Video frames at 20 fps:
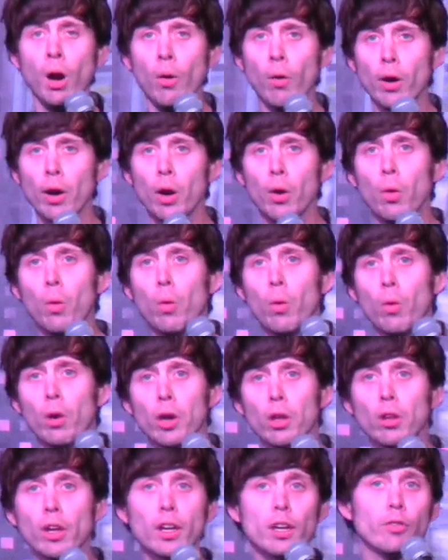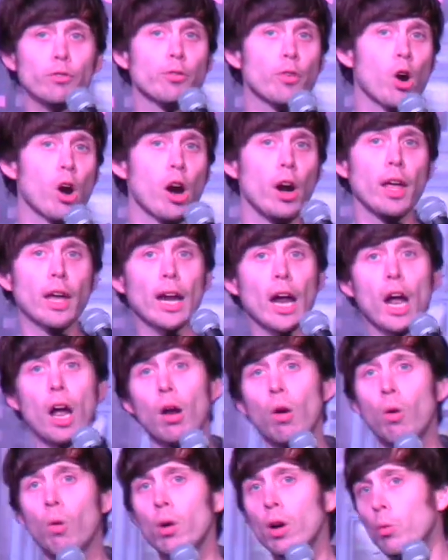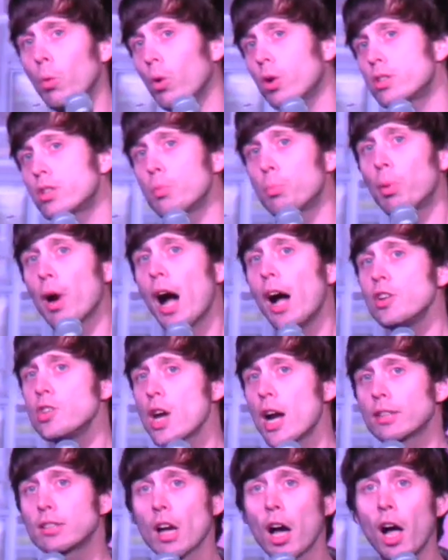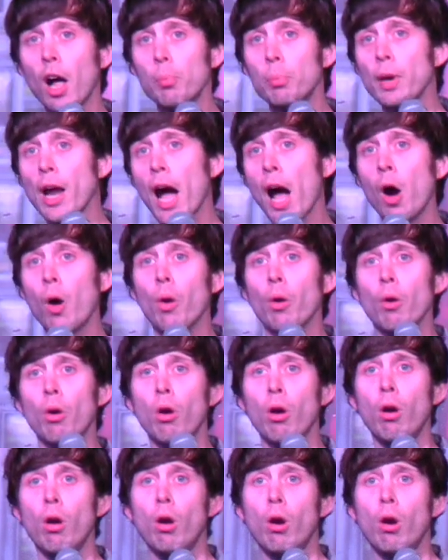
What are you, what are you looking for? I got, what, what's your project? I'll help you out.